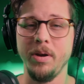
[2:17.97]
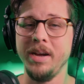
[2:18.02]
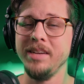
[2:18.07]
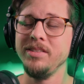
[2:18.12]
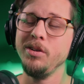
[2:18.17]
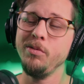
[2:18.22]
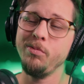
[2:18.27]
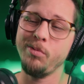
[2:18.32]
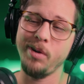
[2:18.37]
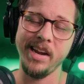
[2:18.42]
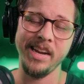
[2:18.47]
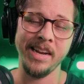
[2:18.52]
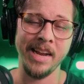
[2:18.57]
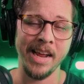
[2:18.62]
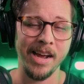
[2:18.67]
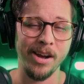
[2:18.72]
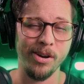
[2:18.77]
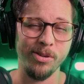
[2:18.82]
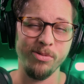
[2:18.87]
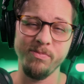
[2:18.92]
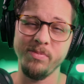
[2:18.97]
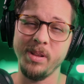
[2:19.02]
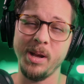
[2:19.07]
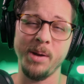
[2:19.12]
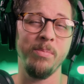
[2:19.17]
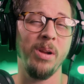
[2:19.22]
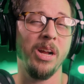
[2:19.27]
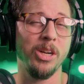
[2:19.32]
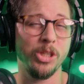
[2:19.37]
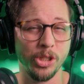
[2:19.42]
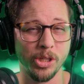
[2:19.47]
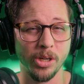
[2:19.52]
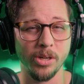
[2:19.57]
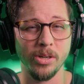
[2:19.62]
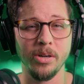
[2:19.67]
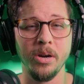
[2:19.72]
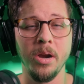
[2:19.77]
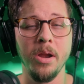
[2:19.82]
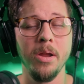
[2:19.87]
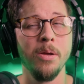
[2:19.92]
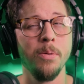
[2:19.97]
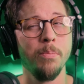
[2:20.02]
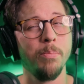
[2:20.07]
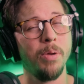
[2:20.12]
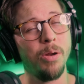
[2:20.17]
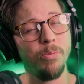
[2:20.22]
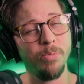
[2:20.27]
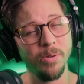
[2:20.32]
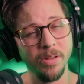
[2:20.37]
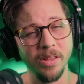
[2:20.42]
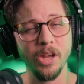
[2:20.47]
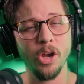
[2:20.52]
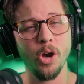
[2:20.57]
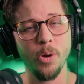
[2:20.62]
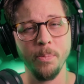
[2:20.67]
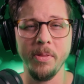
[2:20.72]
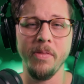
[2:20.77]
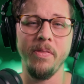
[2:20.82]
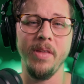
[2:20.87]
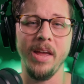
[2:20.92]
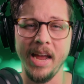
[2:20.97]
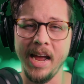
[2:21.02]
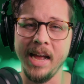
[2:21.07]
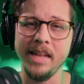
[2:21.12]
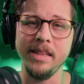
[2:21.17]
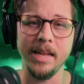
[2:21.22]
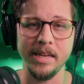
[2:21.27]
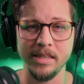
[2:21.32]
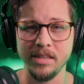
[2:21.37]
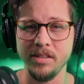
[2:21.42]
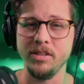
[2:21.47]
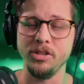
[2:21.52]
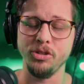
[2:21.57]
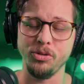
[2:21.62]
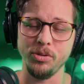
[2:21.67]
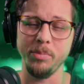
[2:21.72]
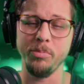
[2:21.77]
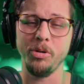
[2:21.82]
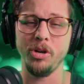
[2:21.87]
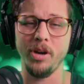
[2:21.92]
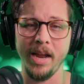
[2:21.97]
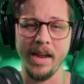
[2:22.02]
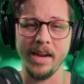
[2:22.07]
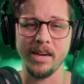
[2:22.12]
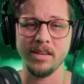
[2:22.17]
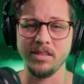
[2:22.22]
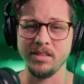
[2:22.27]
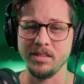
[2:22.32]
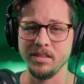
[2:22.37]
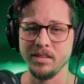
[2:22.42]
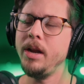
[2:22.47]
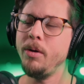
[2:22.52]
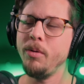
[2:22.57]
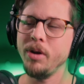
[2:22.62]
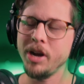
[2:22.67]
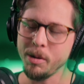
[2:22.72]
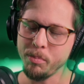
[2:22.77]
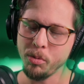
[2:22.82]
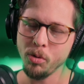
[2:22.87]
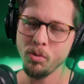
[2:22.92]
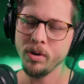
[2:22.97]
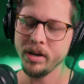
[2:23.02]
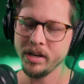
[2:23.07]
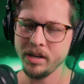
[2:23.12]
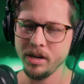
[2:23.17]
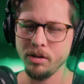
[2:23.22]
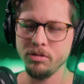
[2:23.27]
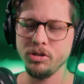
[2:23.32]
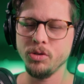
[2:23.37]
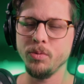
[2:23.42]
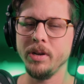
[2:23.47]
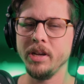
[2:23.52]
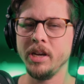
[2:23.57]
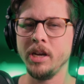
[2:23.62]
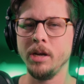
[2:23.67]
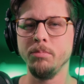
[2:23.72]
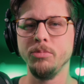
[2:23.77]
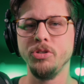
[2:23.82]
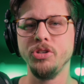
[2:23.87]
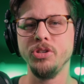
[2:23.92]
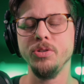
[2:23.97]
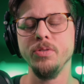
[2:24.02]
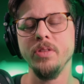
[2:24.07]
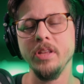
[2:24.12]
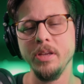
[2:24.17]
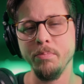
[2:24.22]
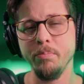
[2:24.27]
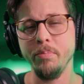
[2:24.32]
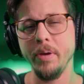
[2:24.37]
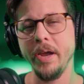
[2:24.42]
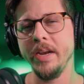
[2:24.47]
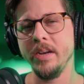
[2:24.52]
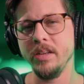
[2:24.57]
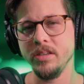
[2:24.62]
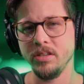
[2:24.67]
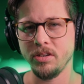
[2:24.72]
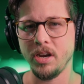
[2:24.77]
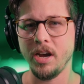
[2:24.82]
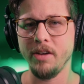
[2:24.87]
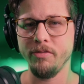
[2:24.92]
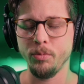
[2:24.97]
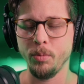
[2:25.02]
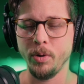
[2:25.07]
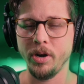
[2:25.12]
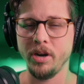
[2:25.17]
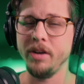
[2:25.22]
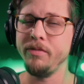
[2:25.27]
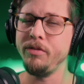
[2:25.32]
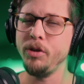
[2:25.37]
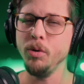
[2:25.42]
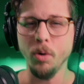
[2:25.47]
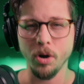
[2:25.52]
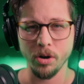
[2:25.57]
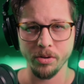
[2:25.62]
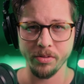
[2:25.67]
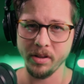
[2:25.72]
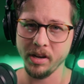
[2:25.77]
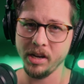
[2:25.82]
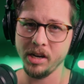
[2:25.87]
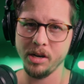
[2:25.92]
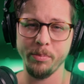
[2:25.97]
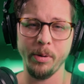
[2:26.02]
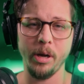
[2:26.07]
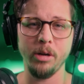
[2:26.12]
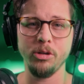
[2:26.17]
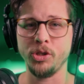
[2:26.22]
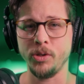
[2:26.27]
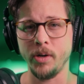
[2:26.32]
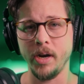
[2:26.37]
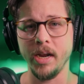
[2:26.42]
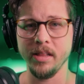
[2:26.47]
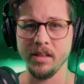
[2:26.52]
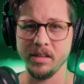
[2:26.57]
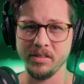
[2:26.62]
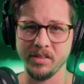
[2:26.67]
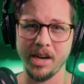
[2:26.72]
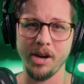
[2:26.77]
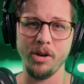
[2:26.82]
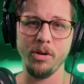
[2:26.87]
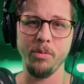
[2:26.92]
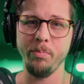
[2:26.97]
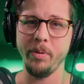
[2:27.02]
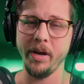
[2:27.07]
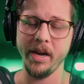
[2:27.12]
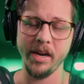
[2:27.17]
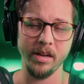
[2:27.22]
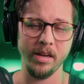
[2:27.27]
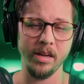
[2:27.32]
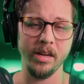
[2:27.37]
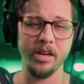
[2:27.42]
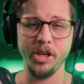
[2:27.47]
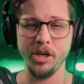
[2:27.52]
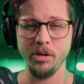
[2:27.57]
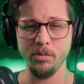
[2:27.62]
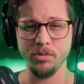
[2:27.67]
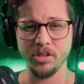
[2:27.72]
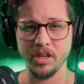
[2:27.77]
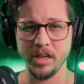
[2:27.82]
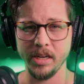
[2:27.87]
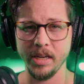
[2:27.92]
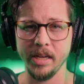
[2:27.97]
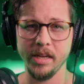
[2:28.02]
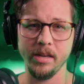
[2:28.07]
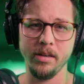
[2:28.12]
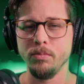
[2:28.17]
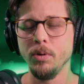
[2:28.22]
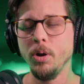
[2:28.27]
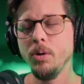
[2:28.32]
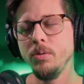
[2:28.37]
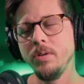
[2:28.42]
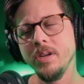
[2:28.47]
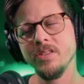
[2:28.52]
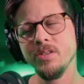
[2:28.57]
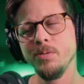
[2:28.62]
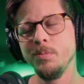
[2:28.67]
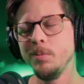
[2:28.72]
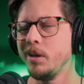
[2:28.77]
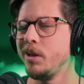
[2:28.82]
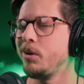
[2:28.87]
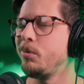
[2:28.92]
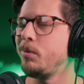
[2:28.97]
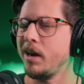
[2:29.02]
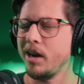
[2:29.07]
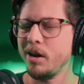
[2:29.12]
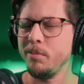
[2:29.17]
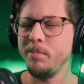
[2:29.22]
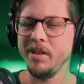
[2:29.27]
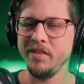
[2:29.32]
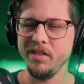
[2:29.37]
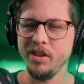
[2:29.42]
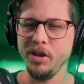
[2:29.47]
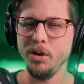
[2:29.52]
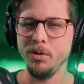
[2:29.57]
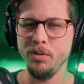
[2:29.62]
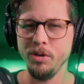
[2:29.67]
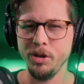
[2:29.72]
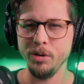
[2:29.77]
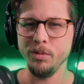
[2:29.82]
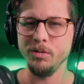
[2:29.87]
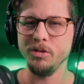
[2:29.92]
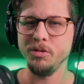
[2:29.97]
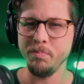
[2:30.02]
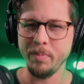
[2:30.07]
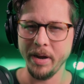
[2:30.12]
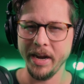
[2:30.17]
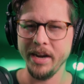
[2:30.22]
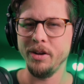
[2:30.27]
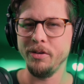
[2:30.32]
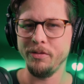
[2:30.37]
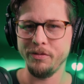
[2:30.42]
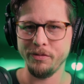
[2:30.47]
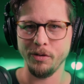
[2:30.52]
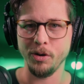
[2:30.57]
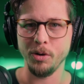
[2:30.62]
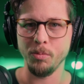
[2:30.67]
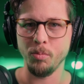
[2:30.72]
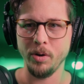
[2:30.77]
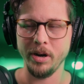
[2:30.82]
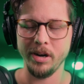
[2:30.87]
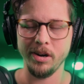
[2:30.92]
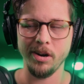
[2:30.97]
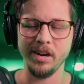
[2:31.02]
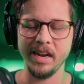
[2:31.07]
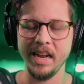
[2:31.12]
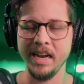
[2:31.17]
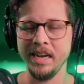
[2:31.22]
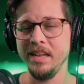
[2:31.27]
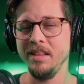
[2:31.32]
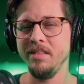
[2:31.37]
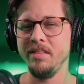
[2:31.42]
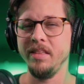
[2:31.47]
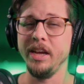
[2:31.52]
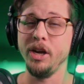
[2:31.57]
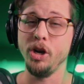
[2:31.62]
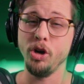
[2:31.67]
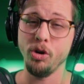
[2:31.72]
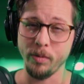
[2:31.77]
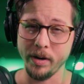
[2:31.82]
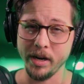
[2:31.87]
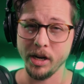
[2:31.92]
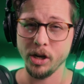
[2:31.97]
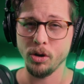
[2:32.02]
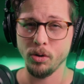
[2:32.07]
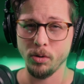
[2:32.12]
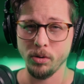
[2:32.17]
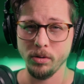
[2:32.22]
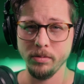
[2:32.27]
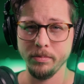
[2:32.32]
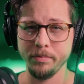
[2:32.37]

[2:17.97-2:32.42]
as of right now, I'm not sure, but I really hope that they add that to the Streamer X. Now, a couple quick notes when it comes to the beta software. If you are thinking about trying this out in beta and using it, Rode doesn't really recommend that you use beta firmware on anything critical,